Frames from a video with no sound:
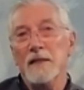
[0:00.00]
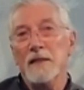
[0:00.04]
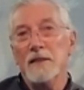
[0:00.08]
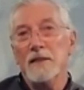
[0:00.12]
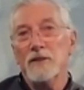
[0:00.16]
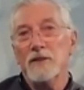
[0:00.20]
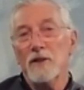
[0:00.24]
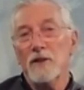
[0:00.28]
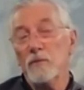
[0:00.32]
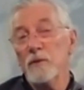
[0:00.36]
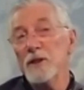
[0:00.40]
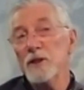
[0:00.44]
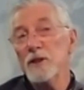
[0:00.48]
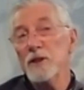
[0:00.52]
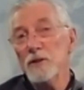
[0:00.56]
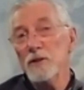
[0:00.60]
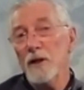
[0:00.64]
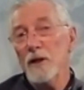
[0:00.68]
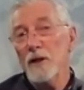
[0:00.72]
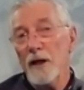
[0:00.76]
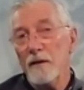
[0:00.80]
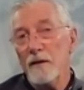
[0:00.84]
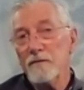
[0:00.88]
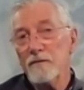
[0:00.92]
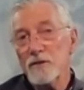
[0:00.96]
So we do
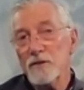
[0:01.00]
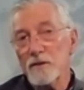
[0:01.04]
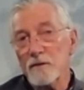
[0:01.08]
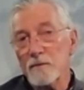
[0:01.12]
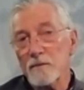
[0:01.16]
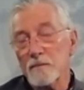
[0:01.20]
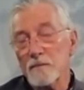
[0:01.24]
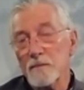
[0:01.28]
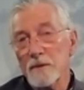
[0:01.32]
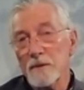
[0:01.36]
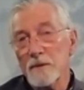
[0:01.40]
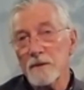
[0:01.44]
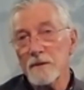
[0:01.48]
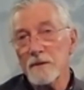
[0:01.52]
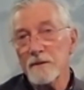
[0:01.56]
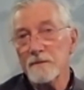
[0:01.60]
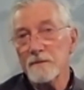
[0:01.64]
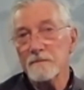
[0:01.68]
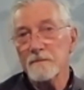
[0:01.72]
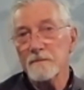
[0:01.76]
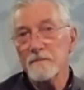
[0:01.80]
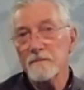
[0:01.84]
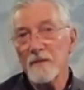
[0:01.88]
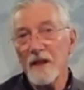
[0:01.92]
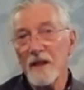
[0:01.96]
have some
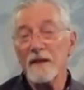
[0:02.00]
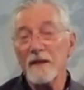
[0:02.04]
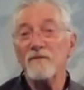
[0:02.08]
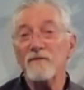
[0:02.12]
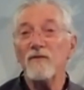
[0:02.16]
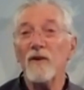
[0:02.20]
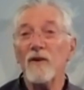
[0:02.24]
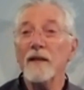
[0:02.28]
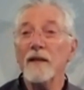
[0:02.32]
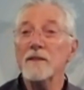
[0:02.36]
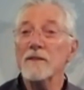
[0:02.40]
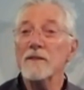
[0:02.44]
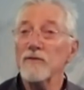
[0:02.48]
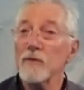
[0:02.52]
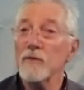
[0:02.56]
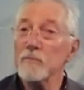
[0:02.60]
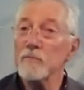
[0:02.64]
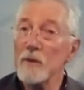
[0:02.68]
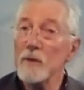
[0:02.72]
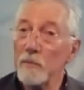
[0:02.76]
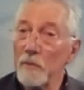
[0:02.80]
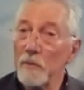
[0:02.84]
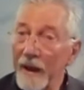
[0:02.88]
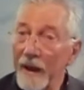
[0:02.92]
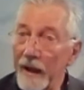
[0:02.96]
advice from
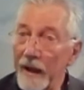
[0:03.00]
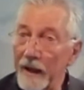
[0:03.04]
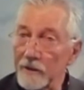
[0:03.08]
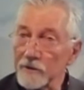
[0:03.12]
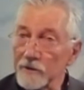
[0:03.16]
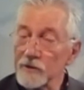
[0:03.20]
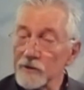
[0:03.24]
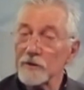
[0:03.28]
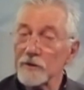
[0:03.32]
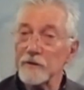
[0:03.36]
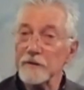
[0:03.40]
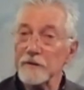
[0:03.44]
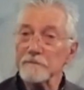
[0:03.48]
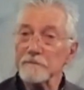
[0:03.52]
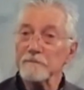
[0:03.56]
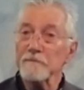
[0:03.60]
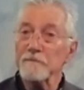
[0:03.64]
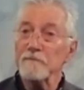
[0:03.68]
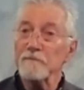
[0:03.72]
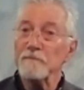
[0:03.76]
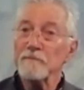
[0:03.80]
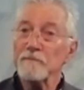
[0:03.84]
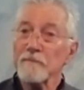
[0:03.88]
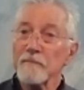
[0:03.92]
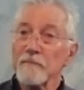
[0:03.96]
the past,
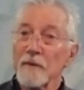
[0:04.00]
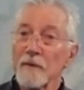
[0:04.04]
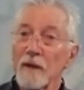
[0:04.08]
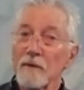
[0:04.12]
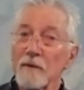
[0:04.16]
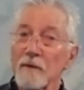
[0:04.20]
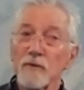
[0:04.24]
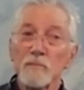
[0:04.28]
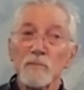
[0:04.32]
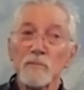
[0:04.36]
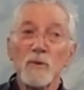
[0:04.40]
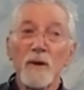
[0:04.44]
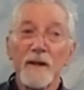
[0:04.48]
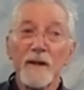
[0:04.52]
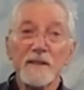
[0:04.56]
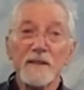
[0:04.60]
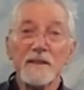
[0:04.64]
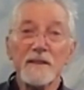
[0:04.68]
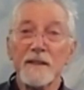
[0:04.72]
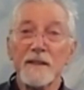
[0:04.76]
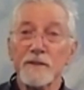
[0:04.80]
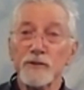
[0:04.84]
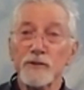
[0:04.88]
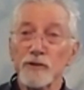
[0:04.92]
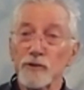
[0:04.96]
from great
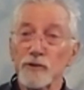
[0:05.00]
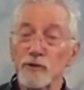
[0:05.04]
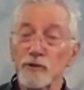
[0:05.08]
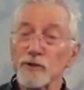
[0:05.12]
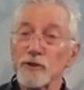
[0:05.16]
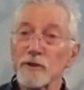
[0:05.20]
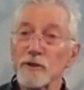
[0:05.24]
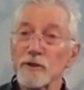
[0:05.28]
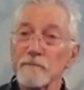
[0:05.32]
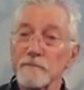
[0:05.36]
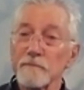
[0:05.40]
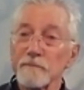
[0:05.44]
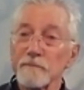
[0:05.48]
teachers.